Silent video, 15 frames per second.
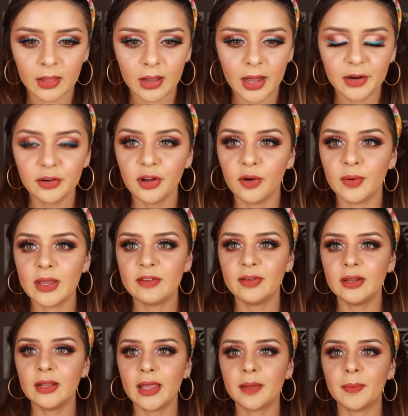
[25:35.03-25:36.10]
I don't know,
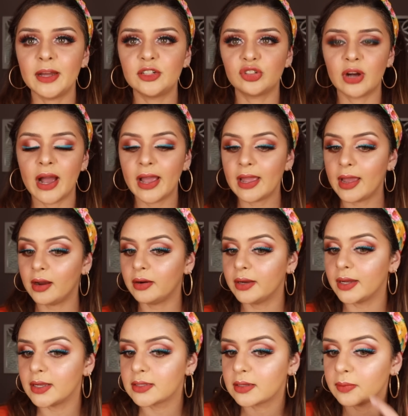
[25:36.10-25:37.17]
even like my dry
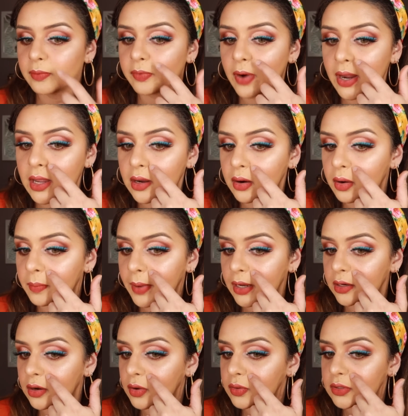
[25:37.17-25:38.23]
areas right here on my
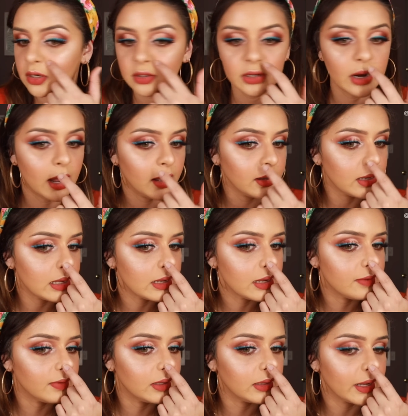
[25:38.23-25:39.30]
nose are not
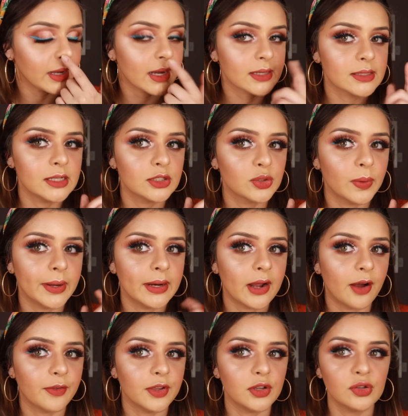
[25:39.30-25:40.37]
even like accentuated
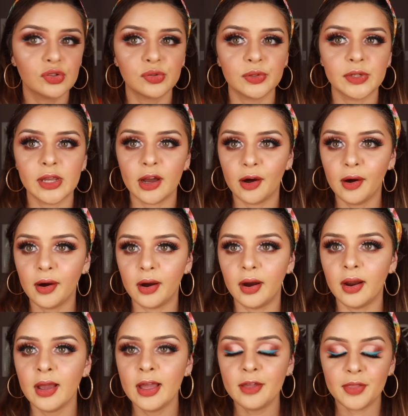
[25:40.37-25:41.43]
how they usually
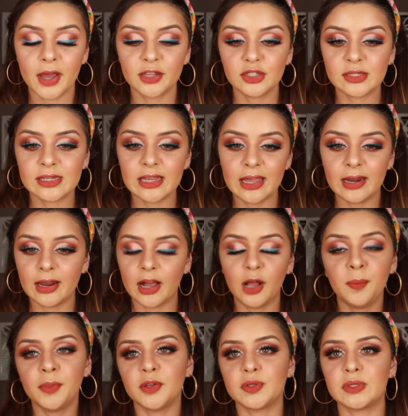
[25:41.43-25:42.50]
are. I just can't
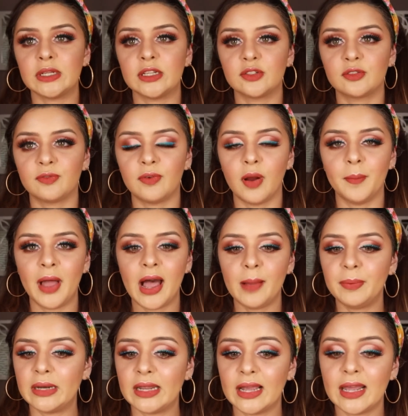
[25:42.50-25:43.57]
help those things from
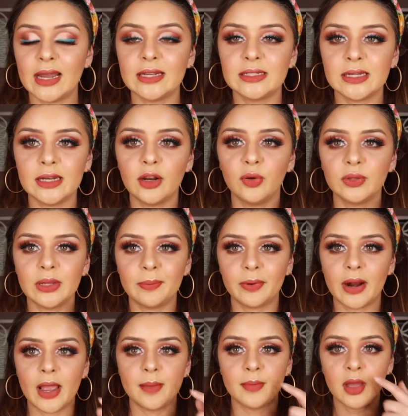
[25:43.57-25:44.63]
happening. And I did only
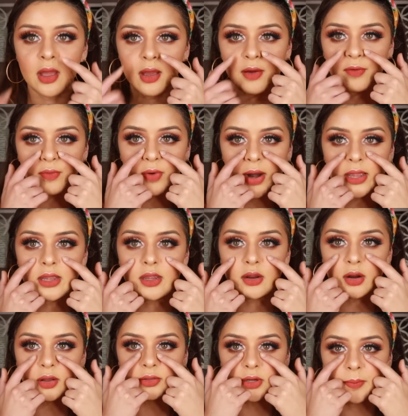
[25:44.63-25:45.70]
prime right here
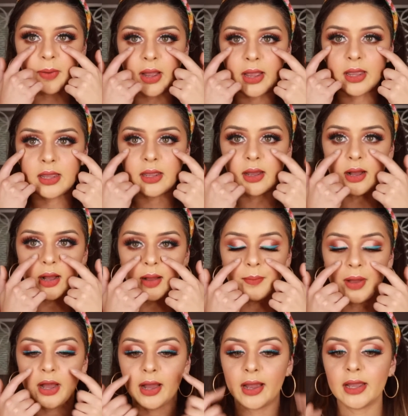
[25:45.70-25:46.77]
under my um,
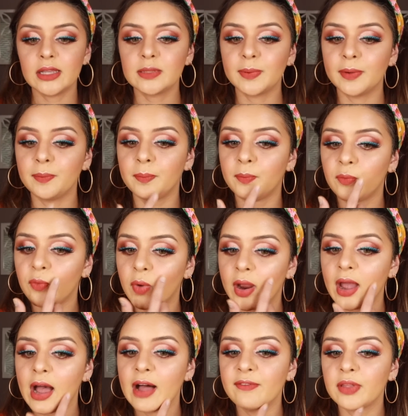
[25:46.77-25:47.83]
eyes, but where
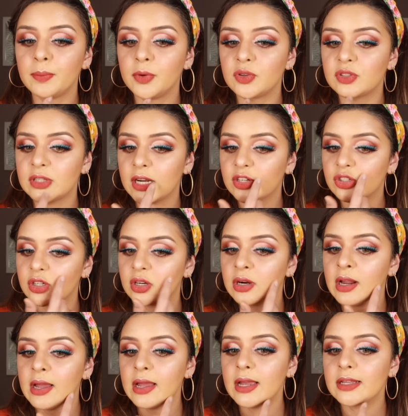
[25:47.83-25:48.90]
I have the most texture
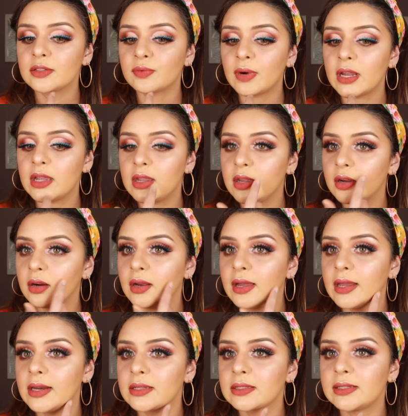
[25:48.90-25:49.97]
is right here,
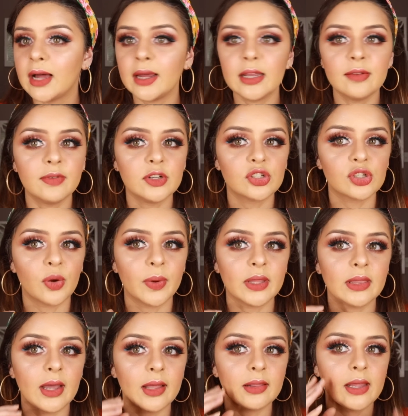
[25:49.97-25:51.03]
and it's not even showing that.